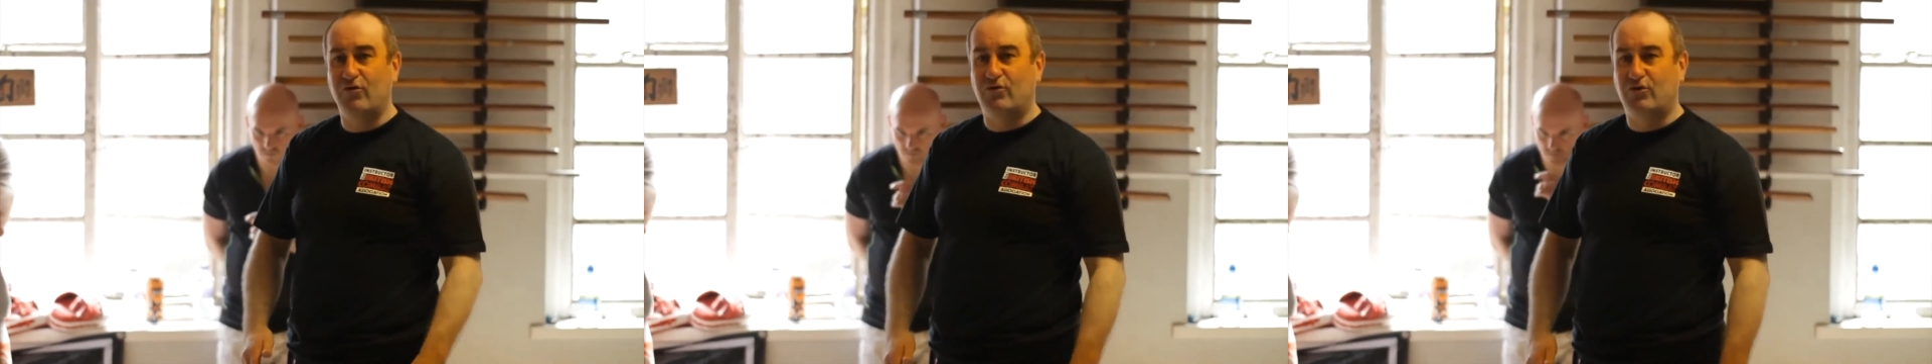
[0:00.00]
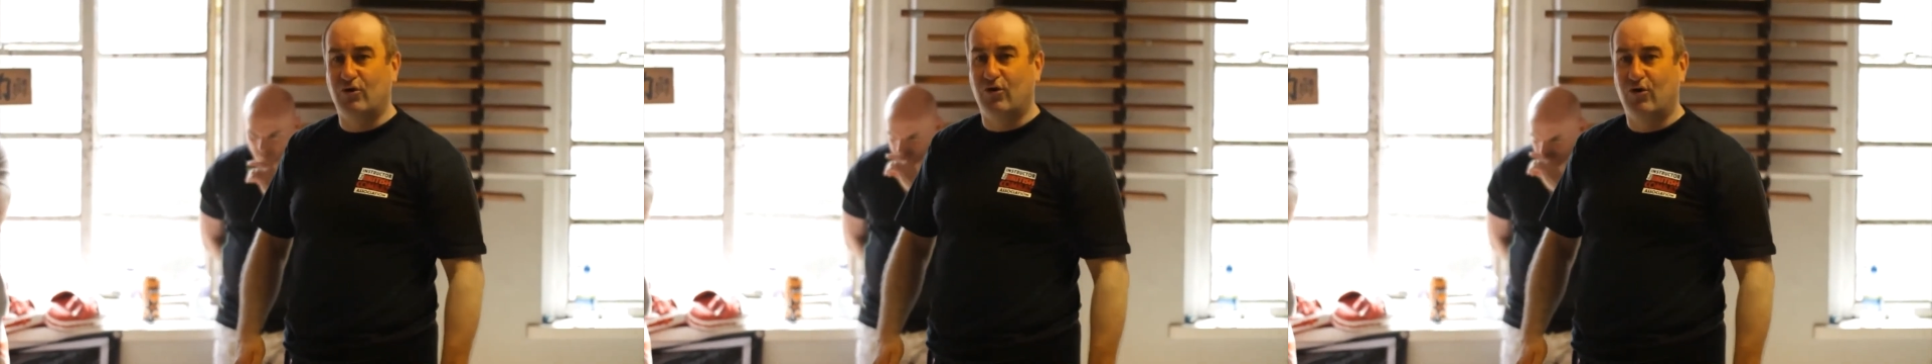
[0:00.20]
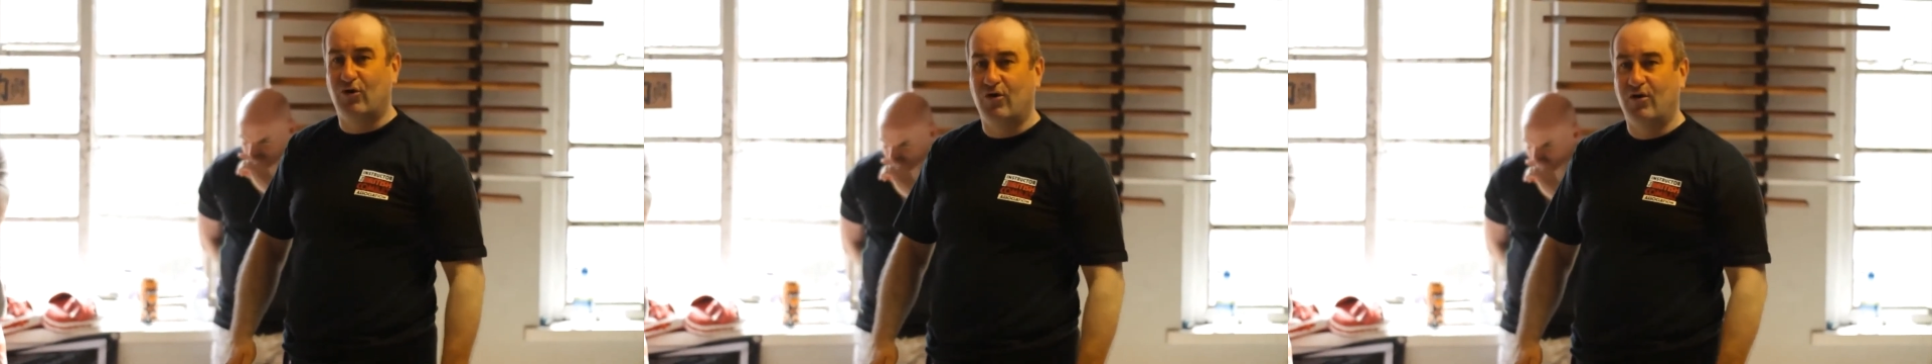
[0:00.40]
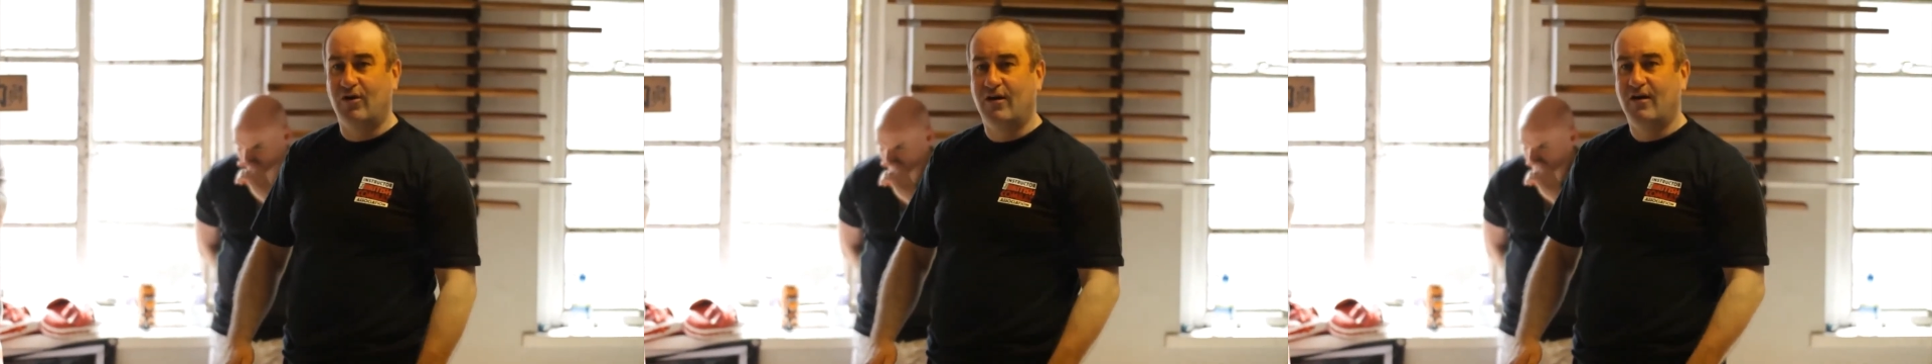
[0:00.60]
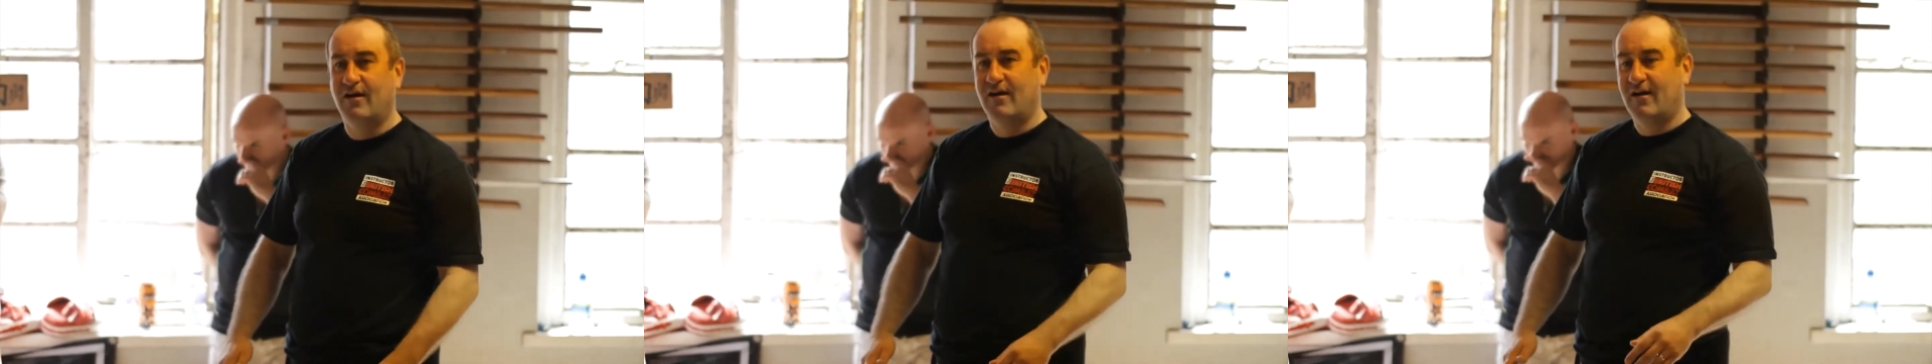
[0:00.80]
door,
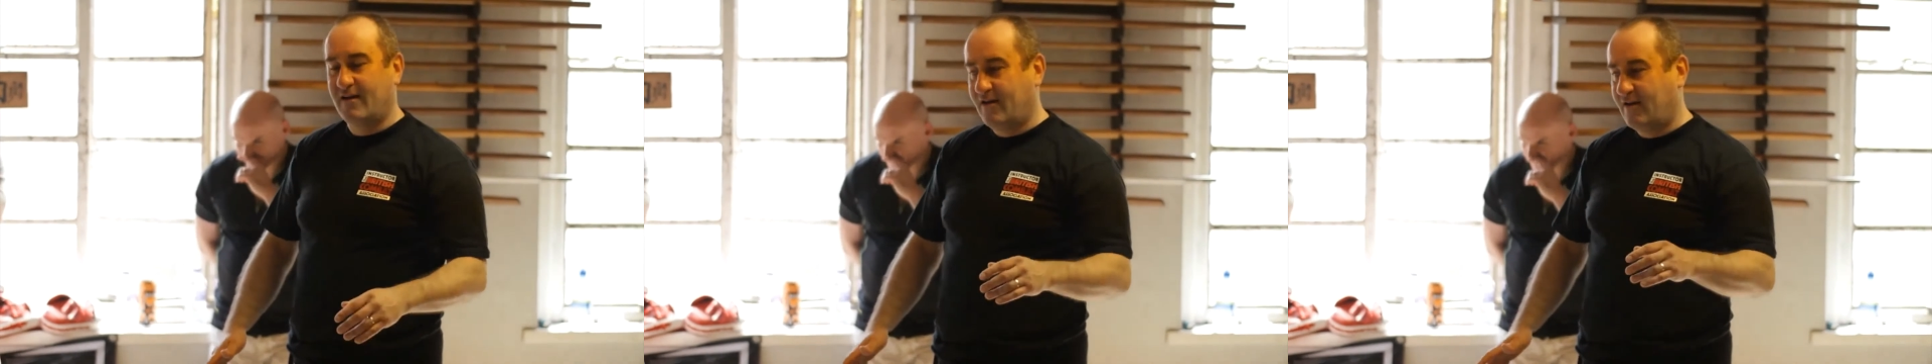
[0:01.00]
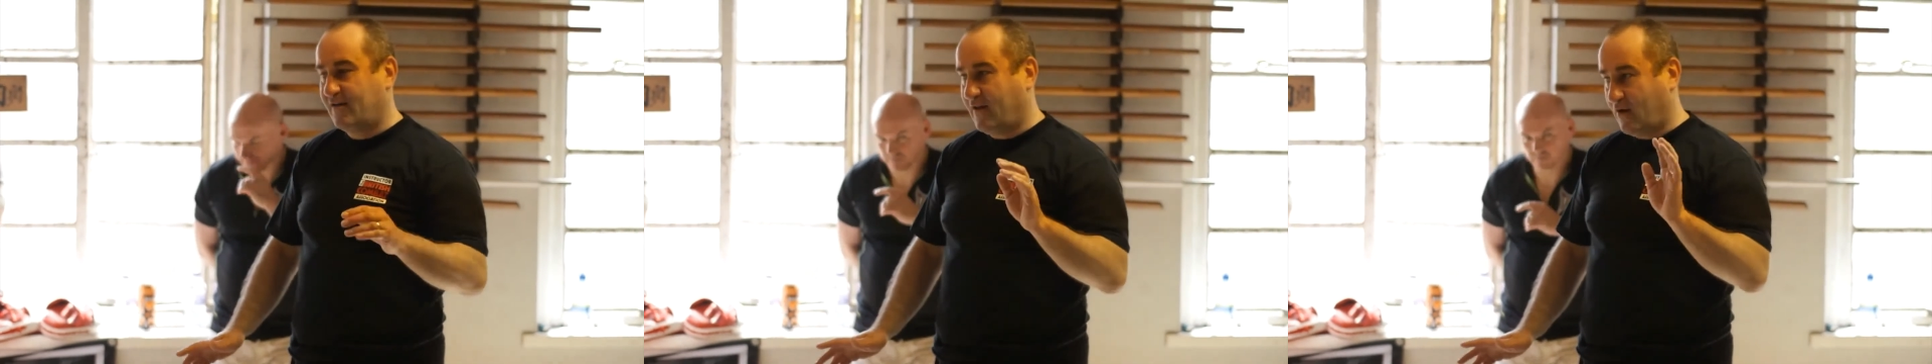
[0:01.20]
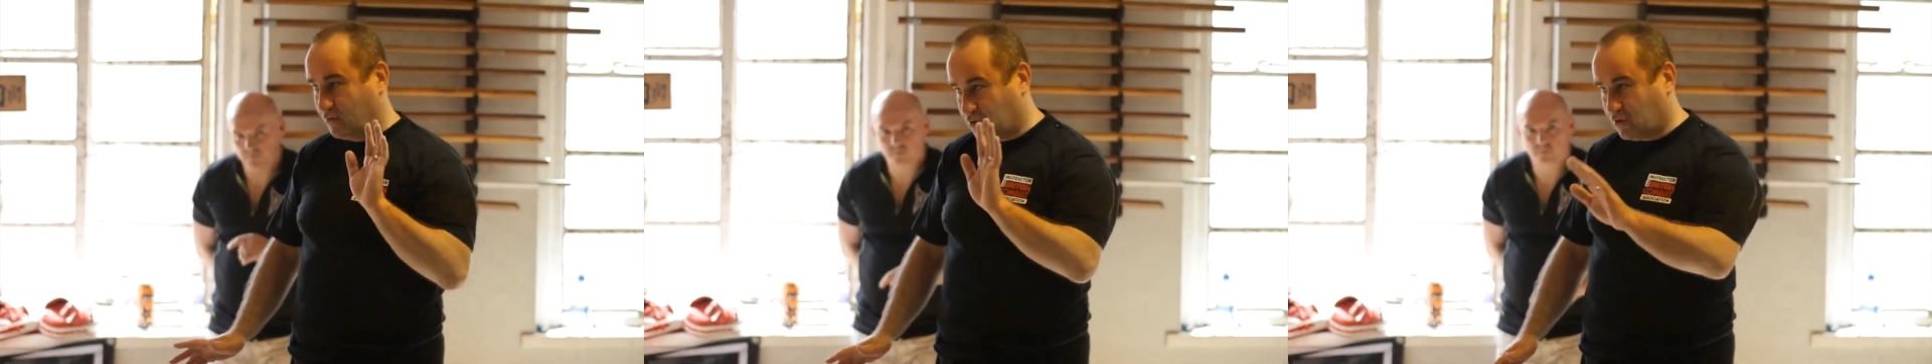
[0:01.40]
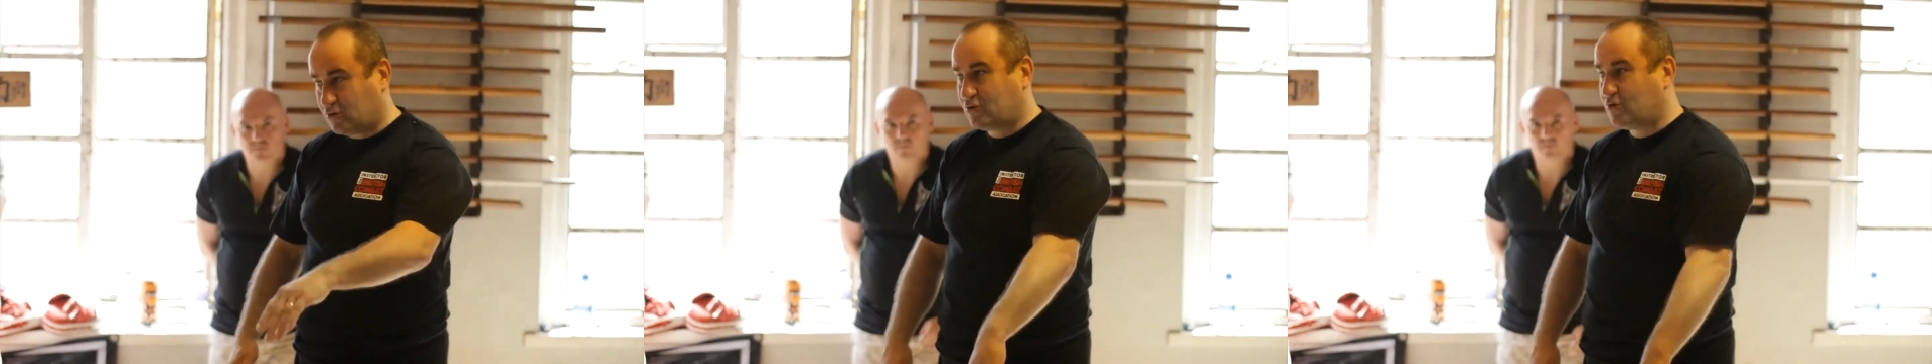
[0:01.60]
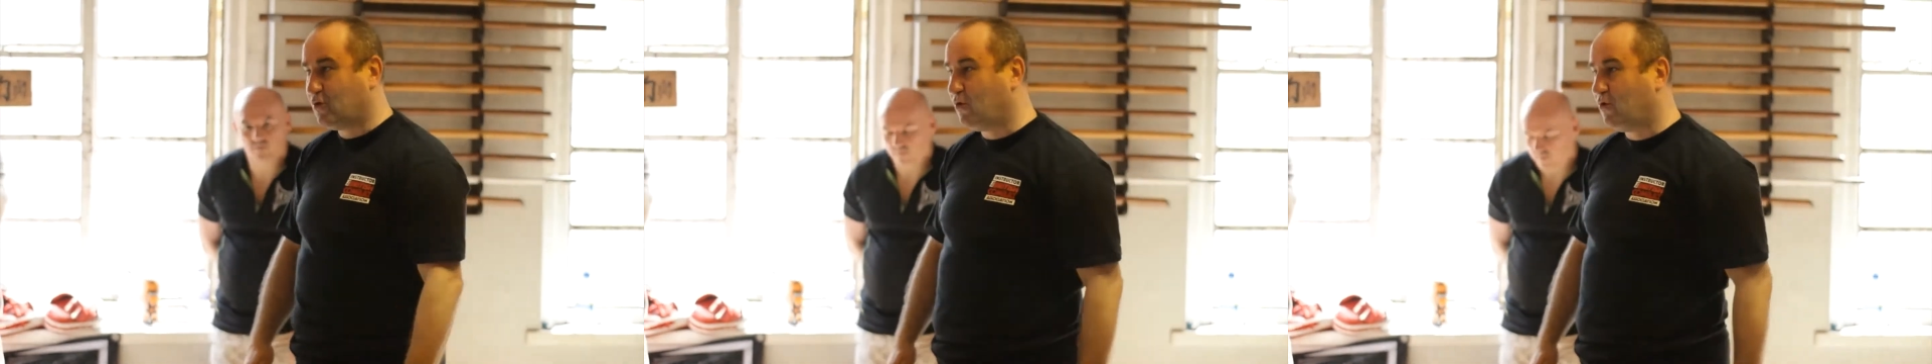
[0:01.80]
now just go
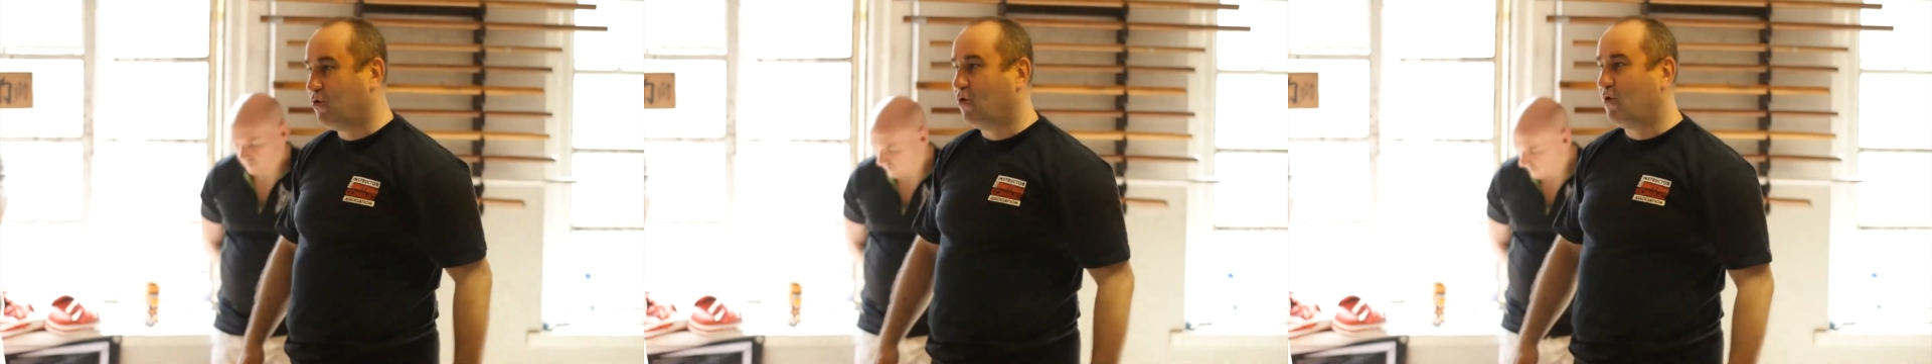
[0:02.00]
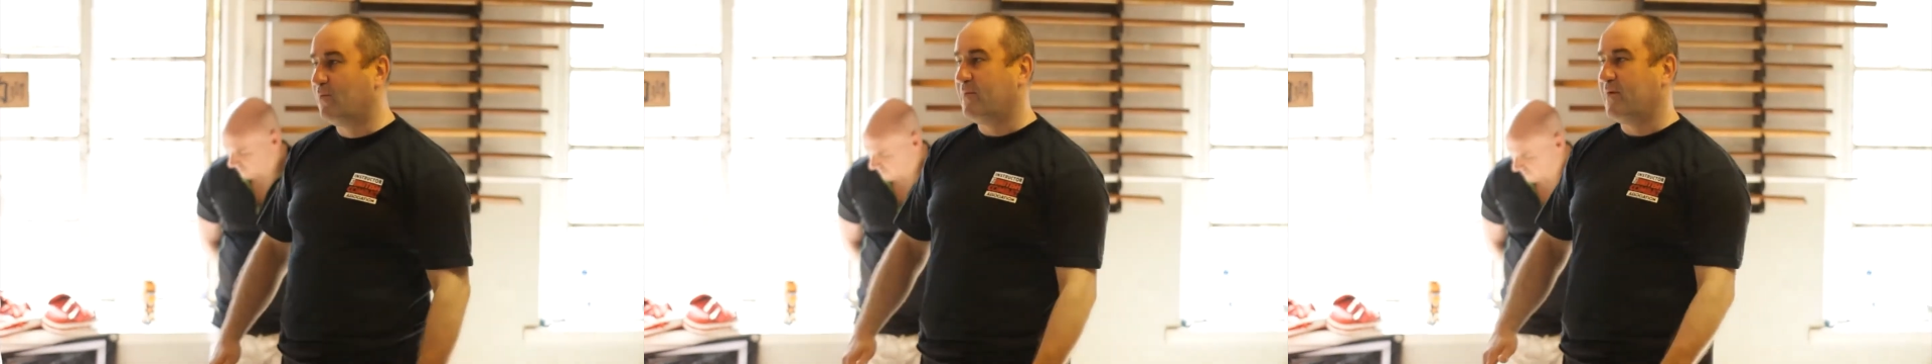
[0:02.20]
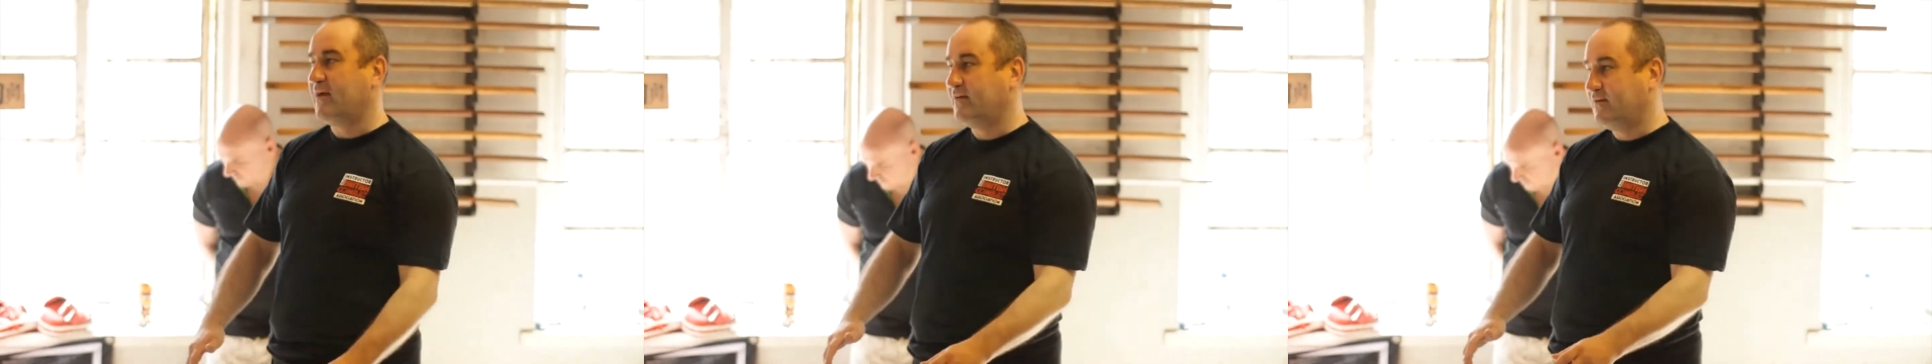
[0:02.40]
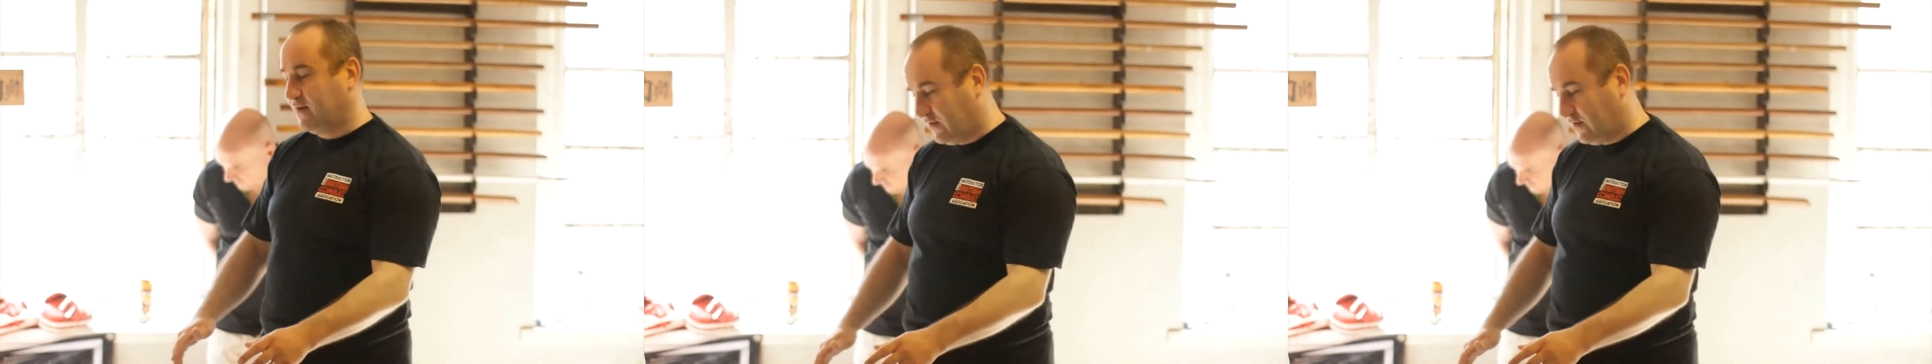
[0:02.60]
home and you